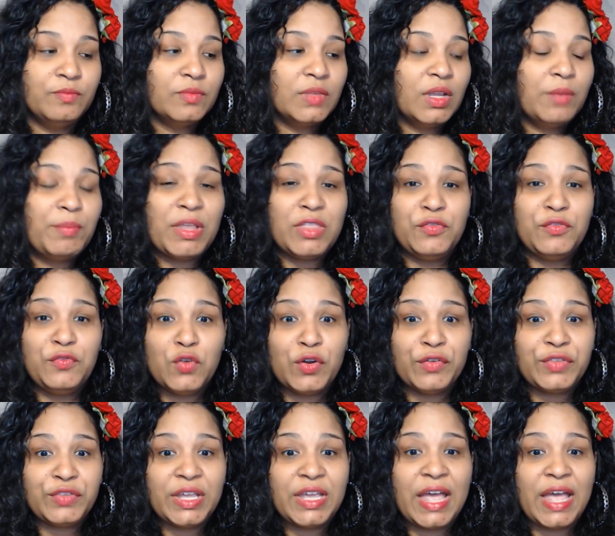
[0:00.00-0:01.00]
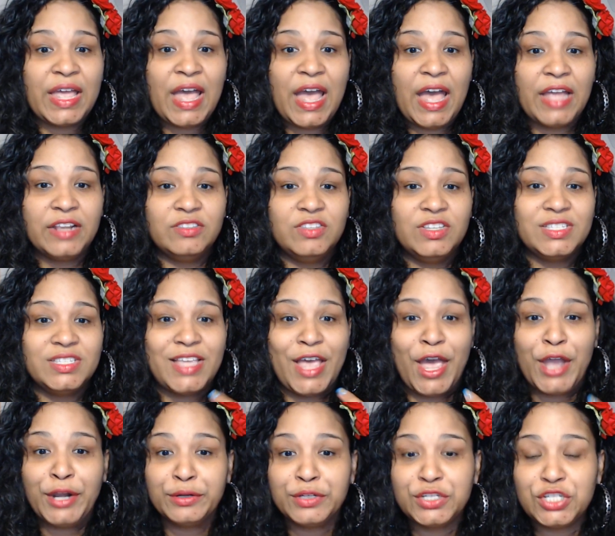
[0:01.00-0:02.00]
By the 4th day, I had this
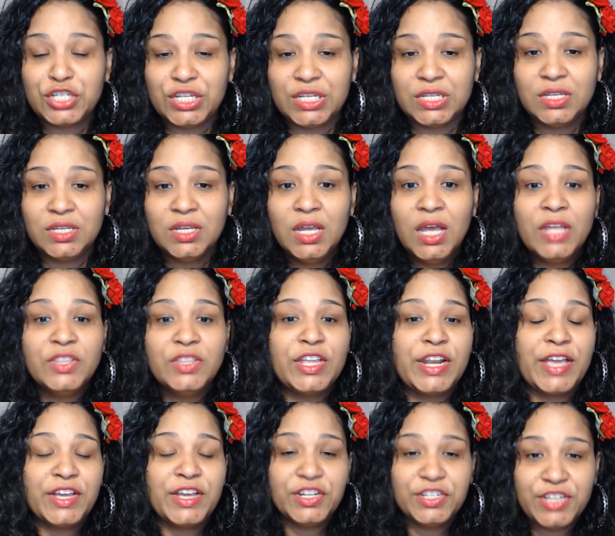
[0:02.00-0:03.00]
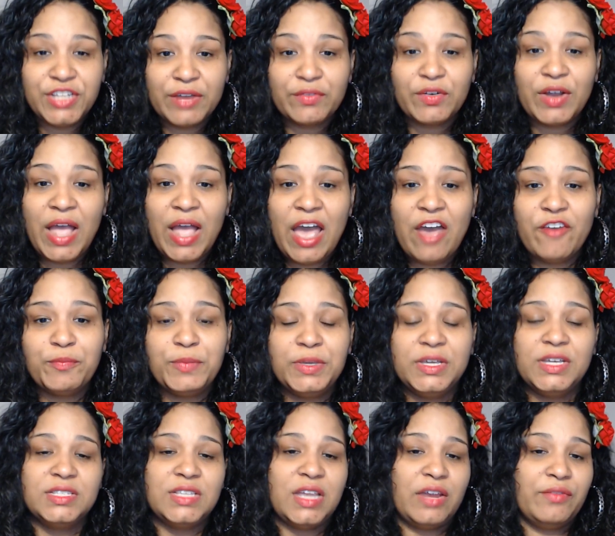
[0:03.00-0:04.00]
energy that I could never have,
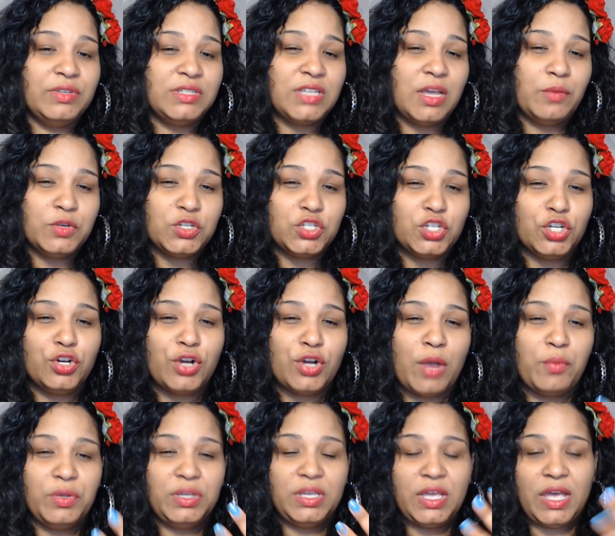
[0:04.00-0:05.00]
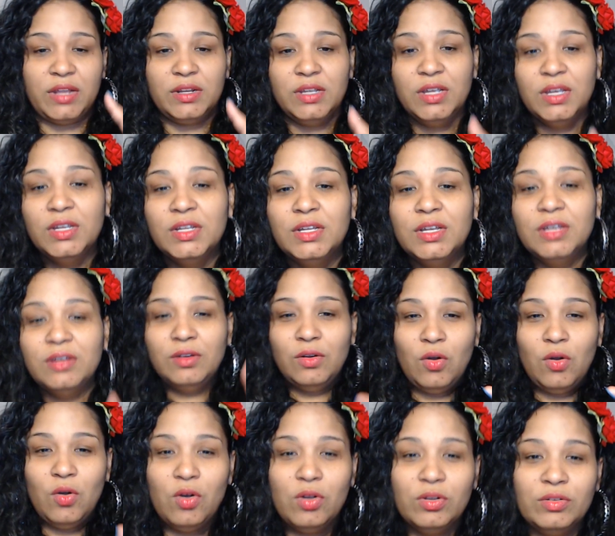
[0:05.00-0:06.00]
because every time with sugar, I would get
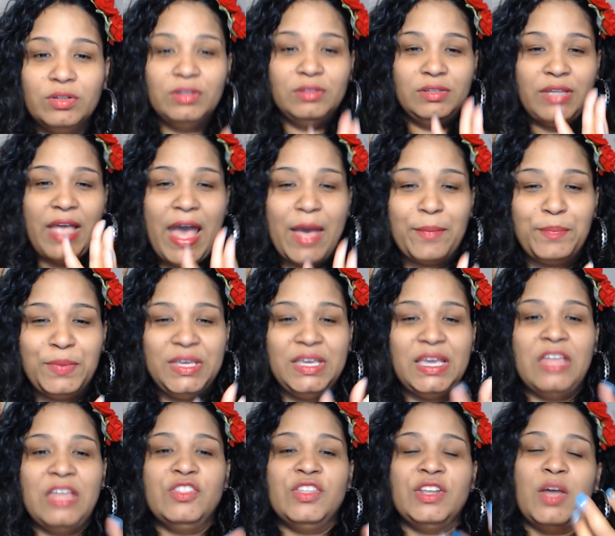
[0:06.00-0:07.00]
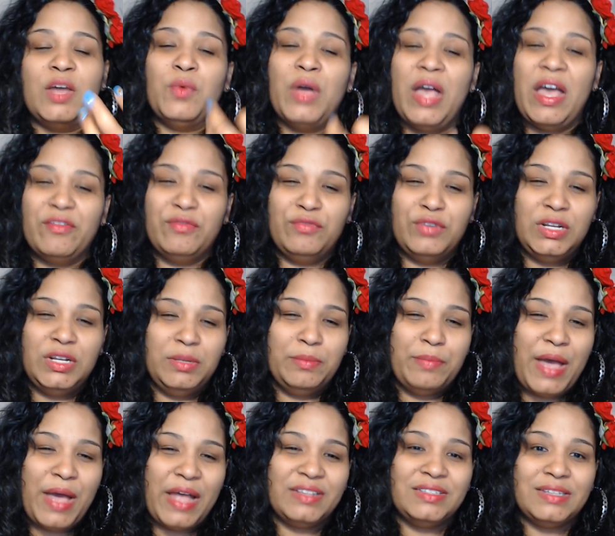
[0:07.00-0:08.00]
all happy, and then I would have really
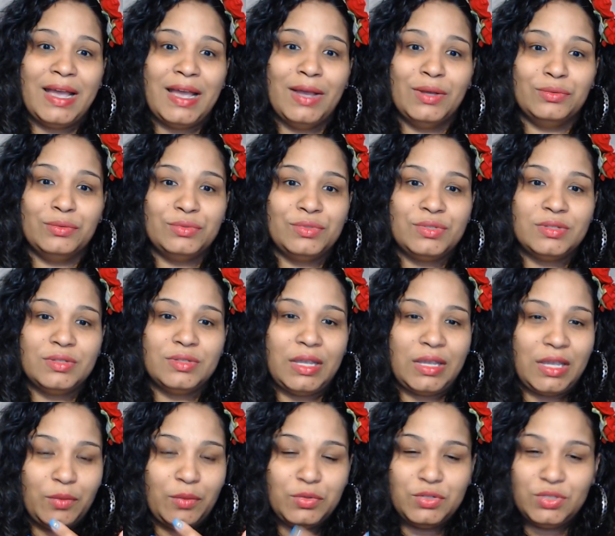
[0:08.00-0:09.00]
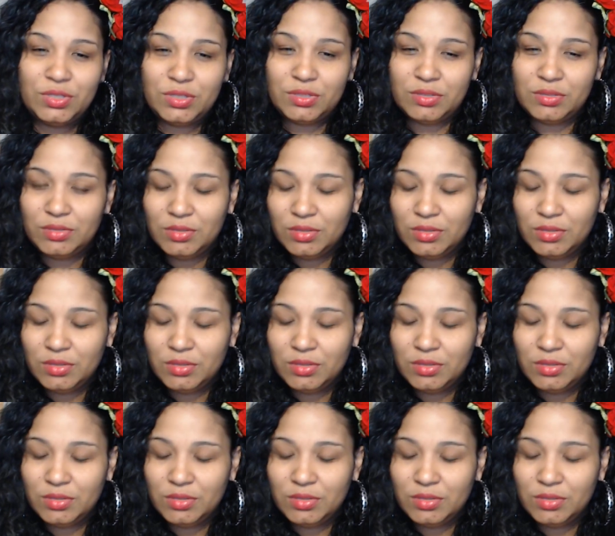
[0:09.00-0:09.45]
bad downs. Like it would just,